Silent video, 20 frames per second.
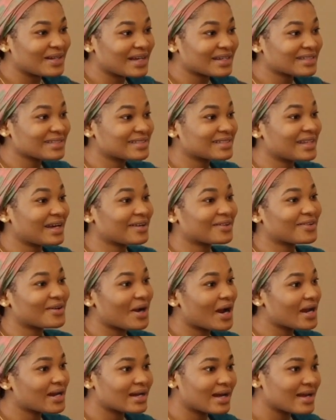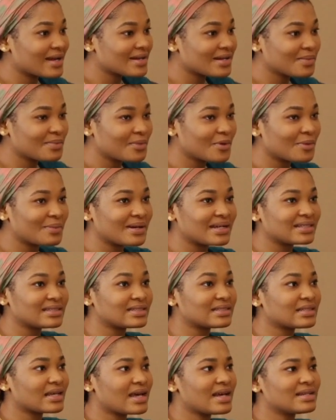I can start crying at any
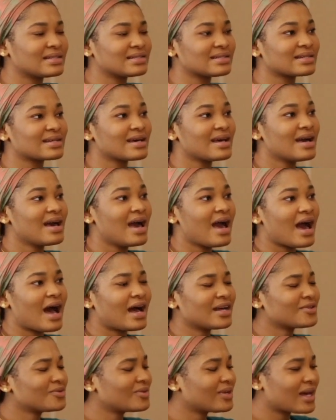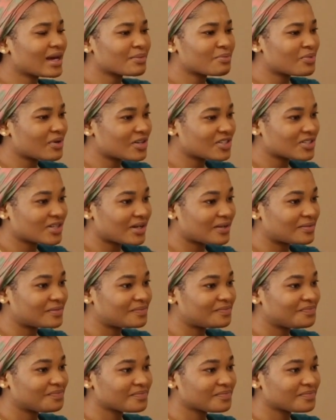moment, and I don't like pressure.